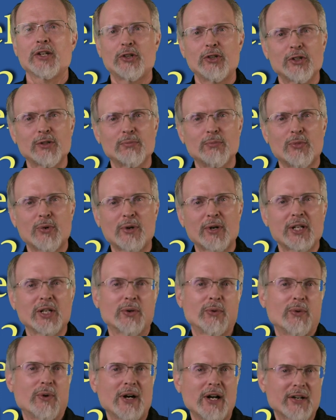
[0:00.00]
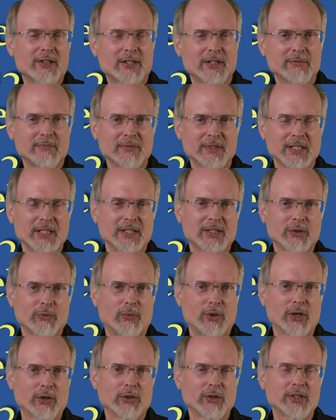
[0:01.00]
Good morning. Welcome.
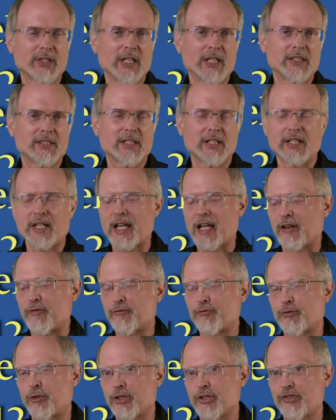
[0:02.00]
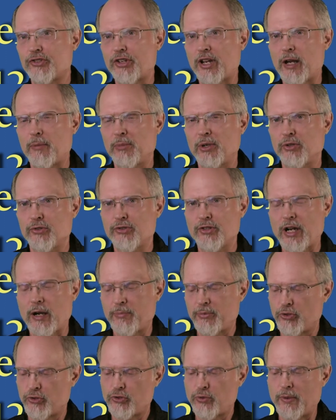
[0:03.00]
We're looking today at First Samuel
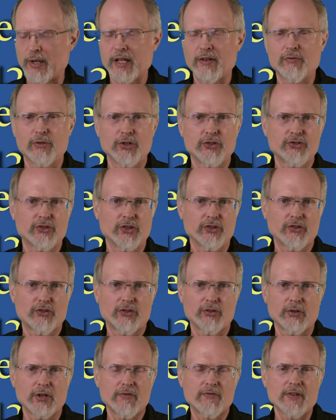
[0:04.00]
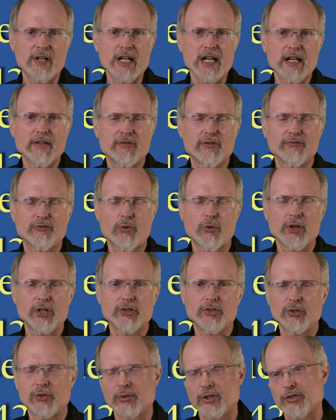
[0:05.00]
chapter twenty, verses thirty-five to
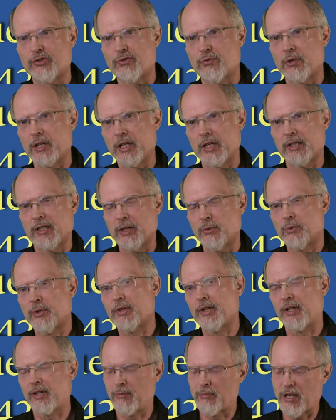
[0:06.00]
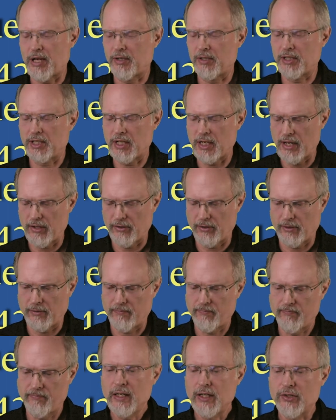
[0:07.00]
forty-two. Let's read it, then we'll think about it together.
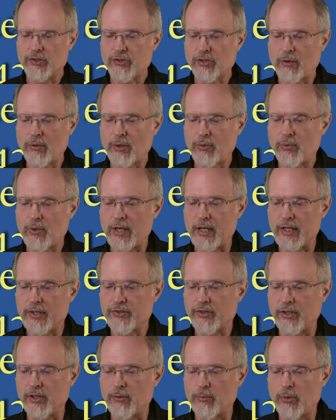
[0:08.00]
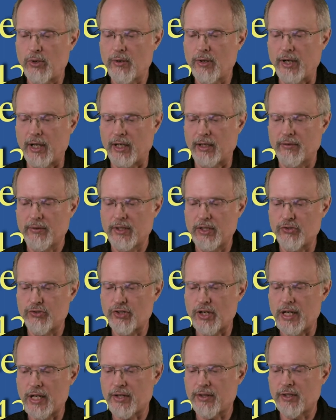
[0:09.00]
And so it was in the morning that
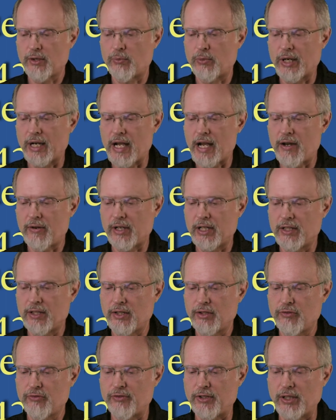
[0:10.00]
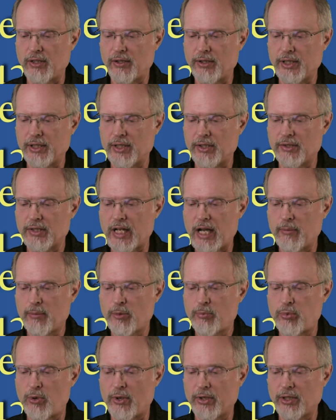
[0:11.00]
Jonathan went out into the field at the time
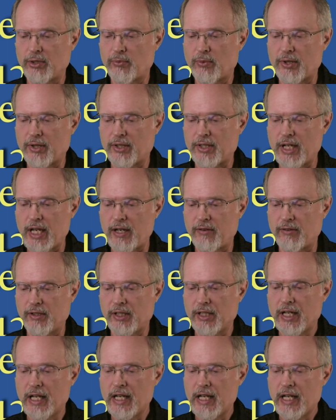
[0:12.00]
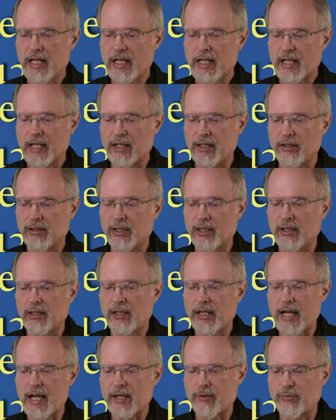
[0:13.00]
appointed with David, and a little
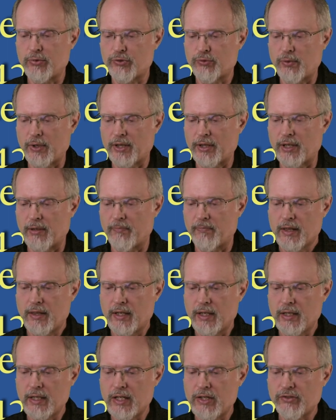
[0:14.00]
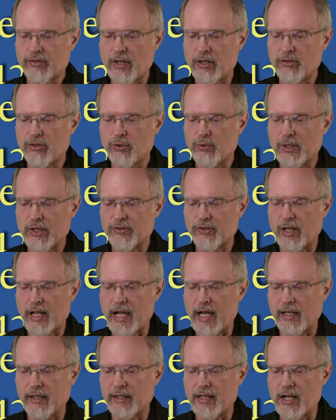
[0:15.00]
lad was with him. Then he said to his
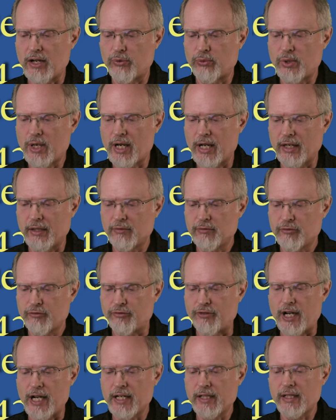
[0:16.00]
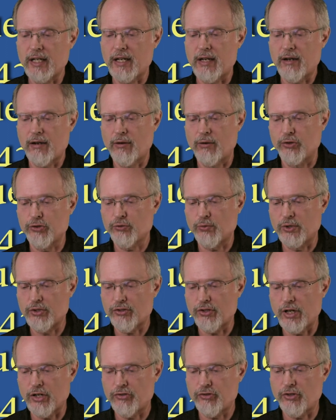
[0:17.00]
lad, "Now run, find the arrows
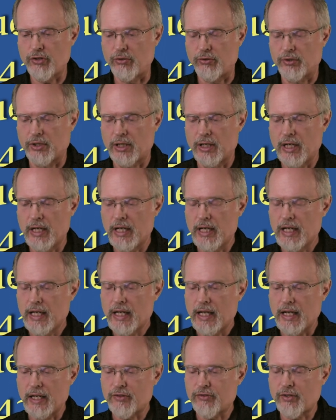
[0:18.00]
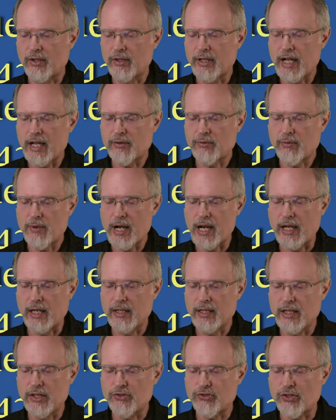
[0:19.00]
which I shoot." As the lad
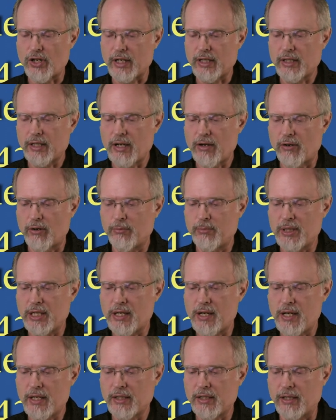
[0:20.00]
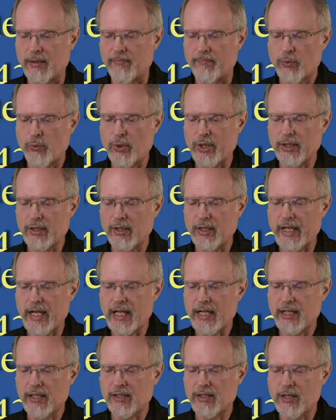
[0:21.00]
ran, he shot an arrow beyond him. When the
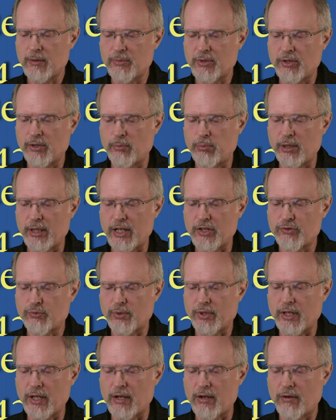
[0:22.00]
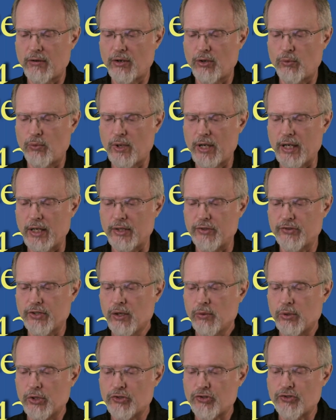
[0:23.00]
lad had come to the place where the arrow
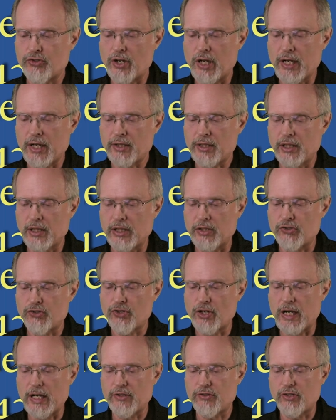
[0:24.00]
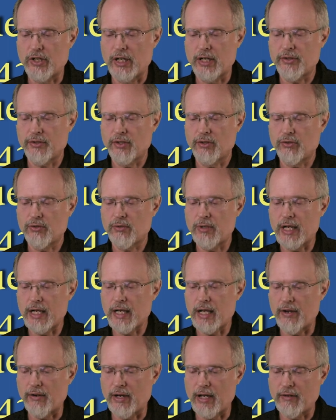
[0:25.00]
was, which Jonathan had shot, Jonathan cried
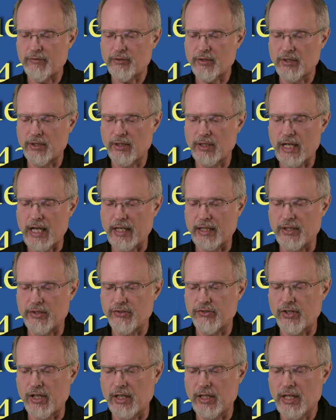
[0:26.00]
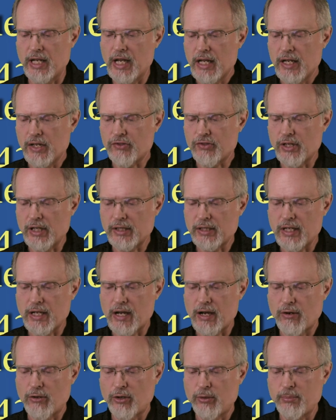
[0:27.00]
out after the lad and said, "Is not
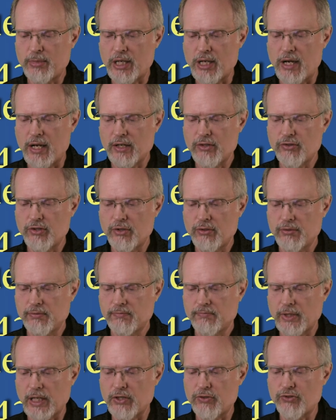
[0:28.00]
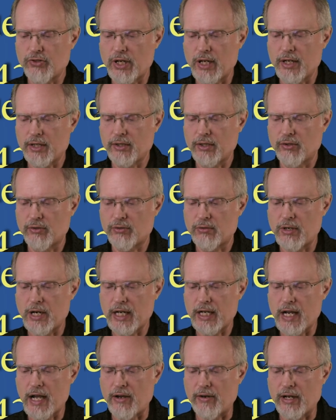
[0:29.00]
the arrow beyond you?" And Jonathan
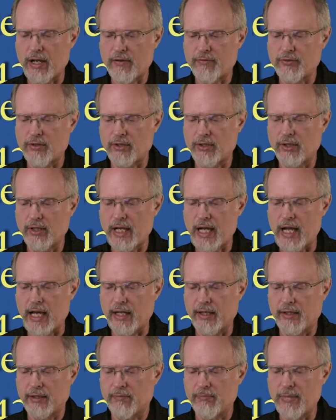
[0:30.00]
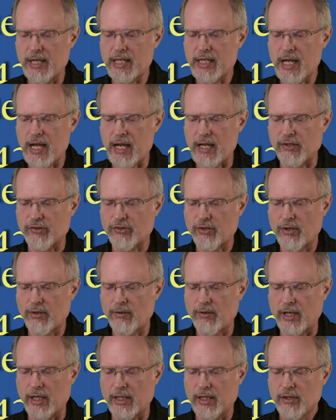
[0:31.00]
cried out after the lad, "Make haste,
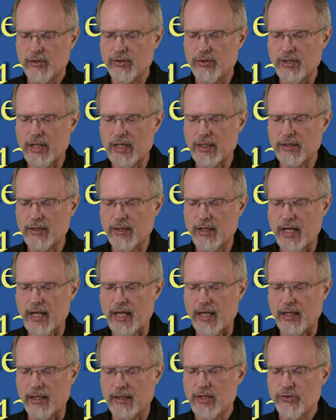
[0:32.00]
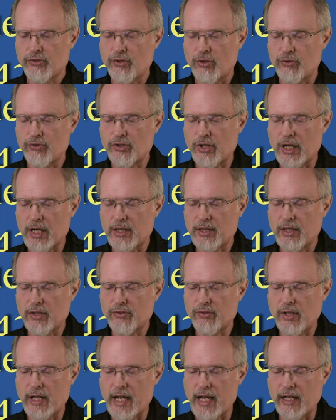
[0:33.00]
hurry, do not delay." So
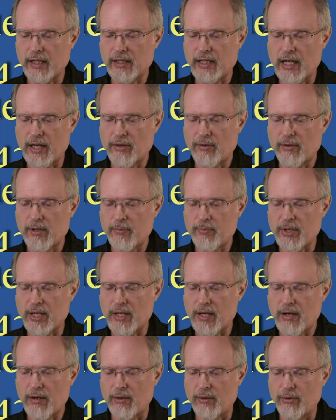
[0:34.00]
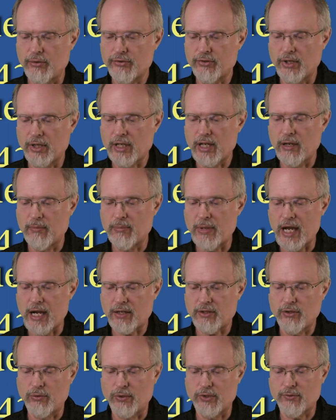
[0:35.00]
Jonathan's lad gathered up the arrows and came
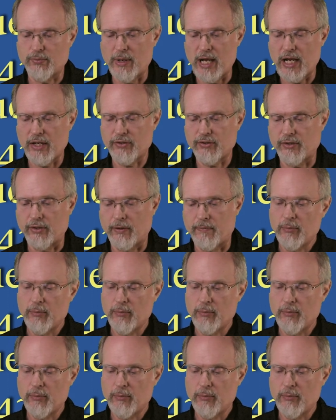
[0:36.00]
back to his master.